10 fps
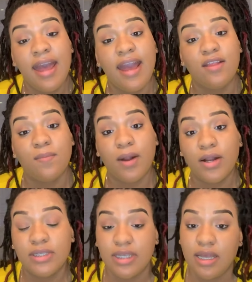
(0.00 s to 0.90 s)
And the
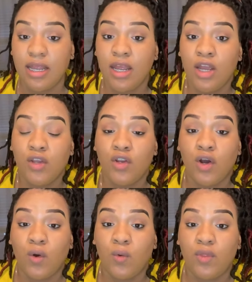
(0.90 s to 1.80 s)
person, you know,